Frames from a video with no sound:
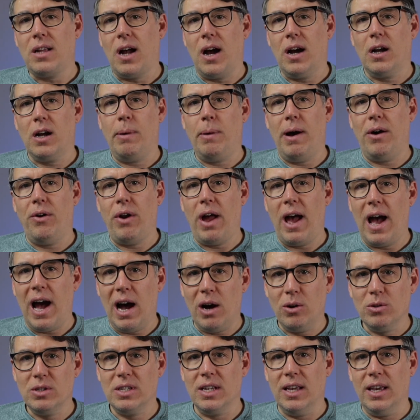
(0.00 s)
talk about
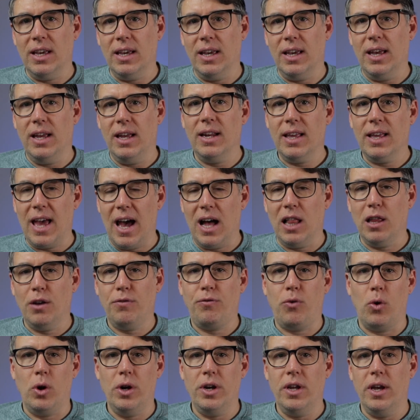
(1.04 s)
housing in
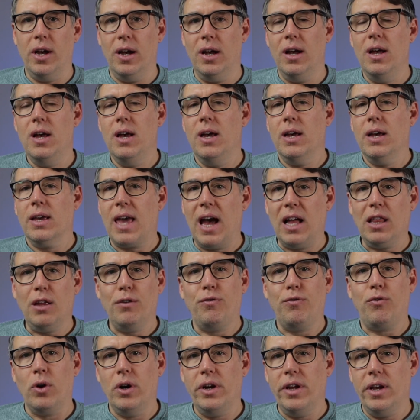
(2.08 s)
California.
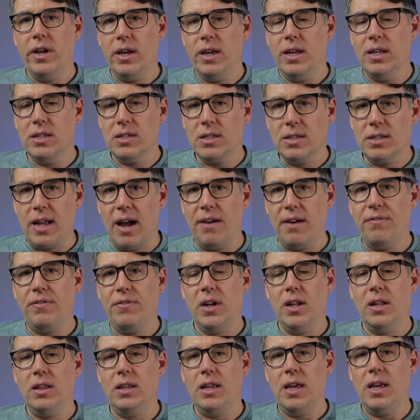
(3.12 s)
California is
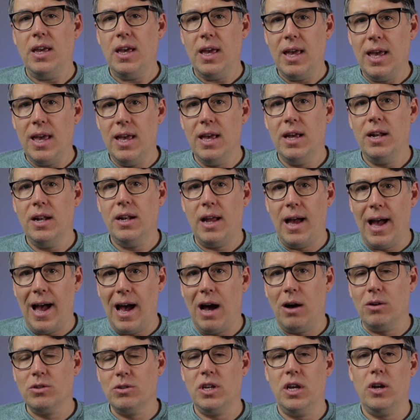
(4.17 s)
definitely in a
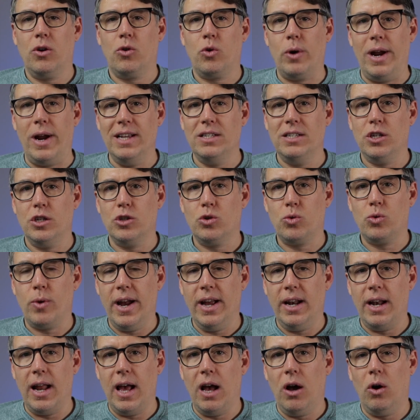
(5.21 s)
housing crisis
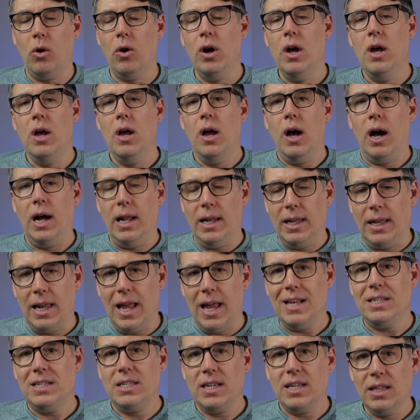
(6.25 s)
right now.
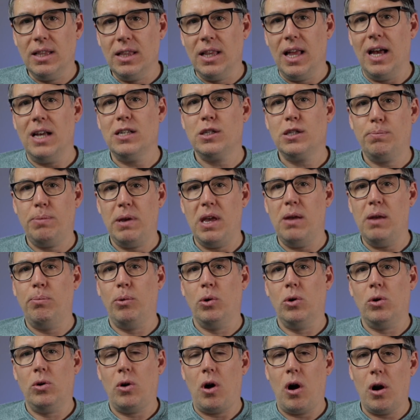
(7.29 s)
Less and less
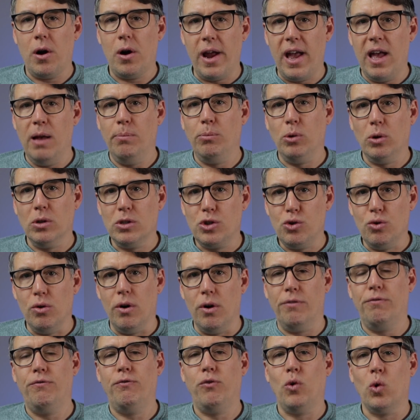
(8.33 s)
people are able to
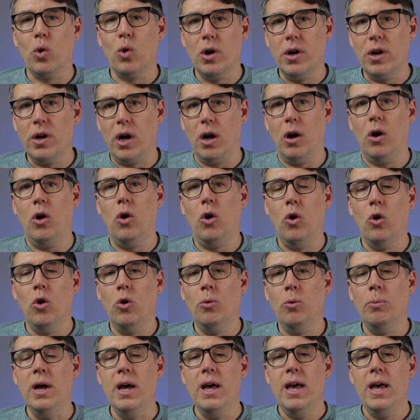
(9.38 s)
afford a home,